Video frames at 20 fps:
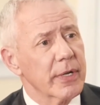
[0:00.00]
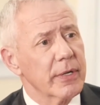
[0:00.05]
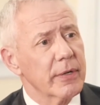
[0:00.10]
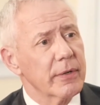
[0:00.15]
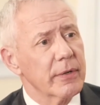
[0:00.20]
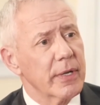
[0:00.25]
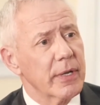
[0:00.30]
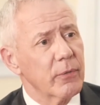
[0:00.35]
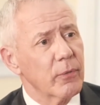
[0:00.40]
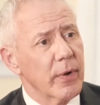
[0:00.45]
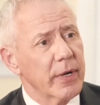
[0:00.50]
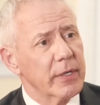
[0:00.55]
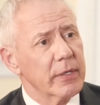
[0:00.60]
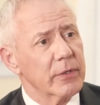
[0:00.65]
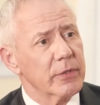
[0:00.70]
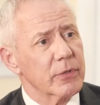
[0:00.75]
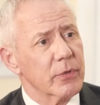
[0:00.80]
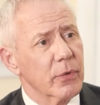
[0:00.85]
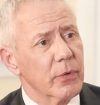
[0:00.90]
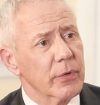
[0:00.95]
a
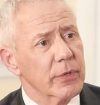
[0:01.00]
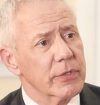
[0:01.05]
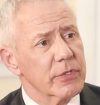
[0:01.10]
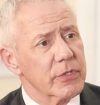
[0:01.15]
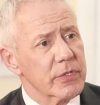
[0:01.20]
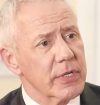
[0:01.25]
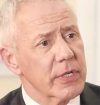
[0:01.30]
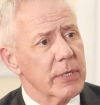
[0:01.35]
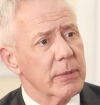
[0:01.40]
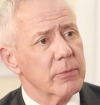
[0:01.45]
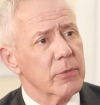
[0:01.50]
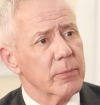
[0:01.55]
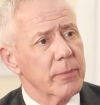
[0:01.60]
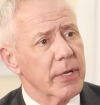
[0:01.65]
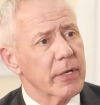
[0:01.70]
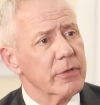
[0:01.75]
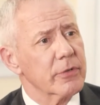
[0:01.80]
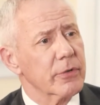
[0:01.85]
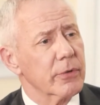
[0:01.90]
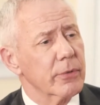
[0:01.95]
regulatory scheme to
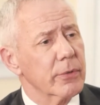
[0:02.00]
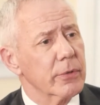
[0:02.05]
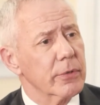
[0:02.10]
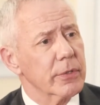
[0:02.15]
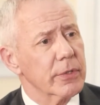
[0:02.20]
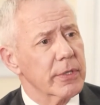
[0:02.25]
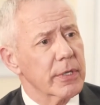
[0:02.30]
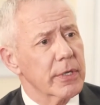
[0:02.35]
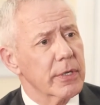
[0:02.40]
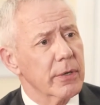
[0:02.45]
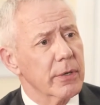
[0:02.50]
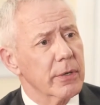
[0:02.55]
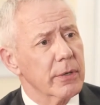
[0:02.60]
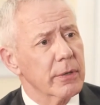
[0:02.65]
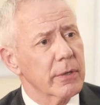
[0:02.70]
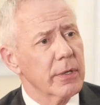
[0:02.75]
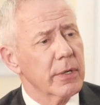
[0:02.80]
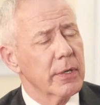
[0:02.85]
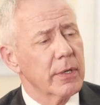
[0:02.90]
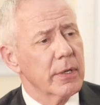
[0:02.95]
make sure that they
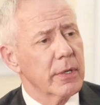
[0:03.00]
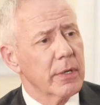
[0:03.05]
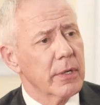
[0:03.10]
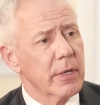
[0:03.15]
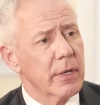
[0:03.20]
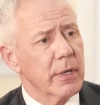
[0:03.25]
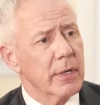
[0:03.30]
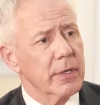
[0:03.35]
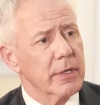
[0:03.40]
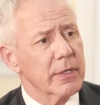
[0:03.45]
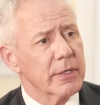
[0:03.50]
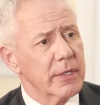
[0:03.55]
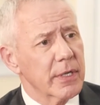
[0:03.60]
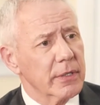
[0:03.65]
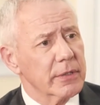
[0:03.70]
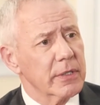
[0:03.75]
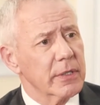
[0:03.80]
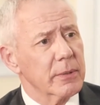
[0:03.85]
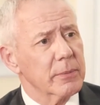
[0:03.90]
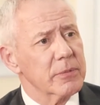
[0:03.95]
are
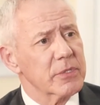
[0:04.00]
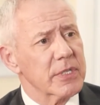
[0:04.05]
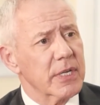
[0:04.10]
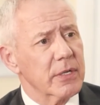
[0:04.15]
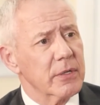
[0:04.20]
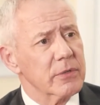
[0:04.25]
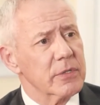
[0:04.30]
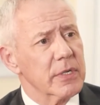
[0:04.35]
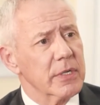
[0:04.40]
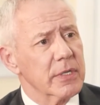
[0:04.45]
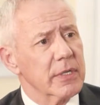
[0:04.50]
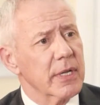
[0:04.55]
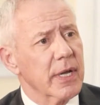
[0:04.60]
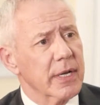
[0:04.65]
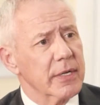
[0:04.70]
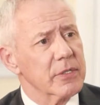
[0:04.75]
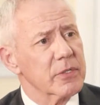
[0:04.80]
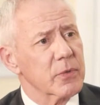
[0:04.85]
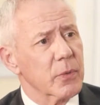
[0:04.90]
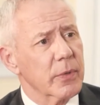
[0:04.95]
conducting themselves in an honest